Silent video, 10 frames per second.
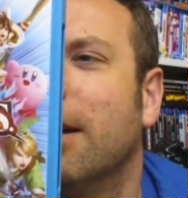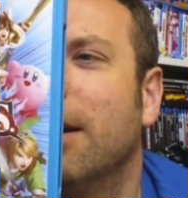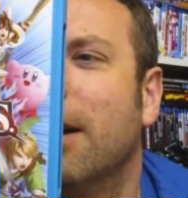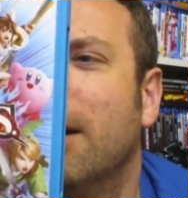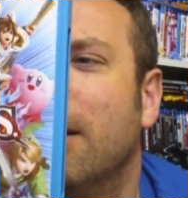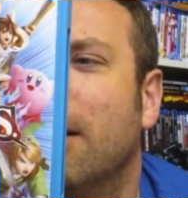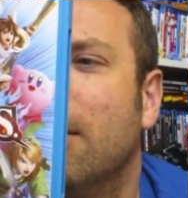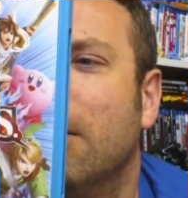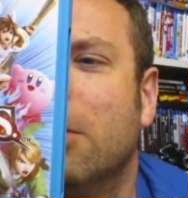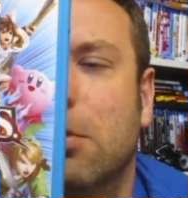
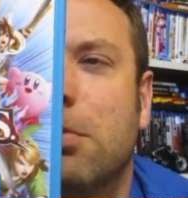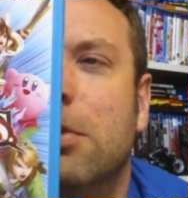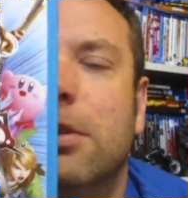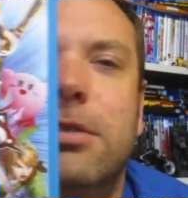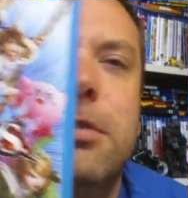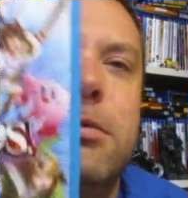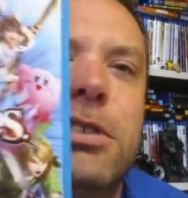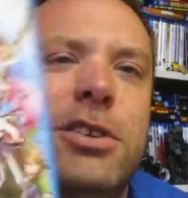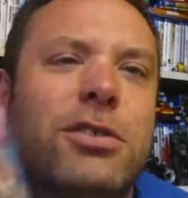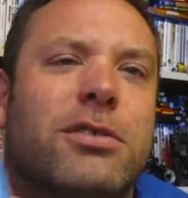but it does look pretty
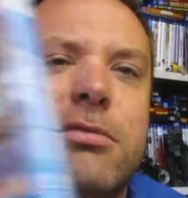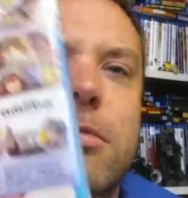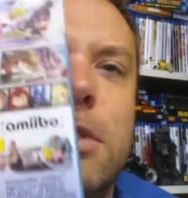sort of